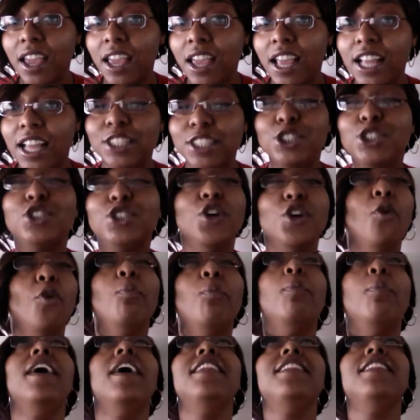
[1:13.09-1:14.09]
it's
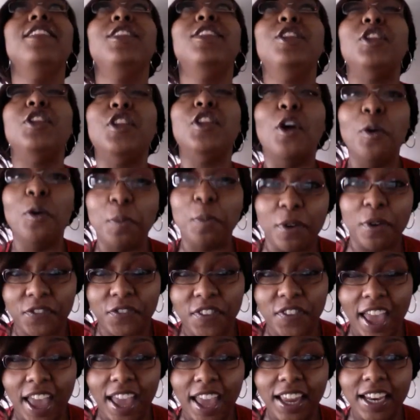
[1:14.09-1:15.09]
super duper
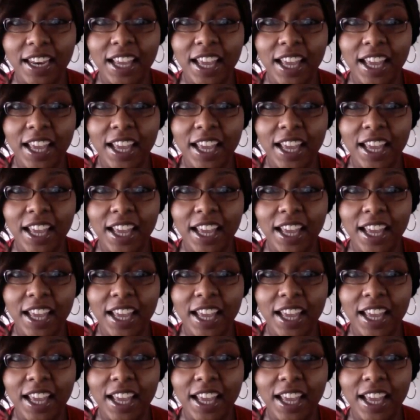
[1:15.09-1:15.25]
fat.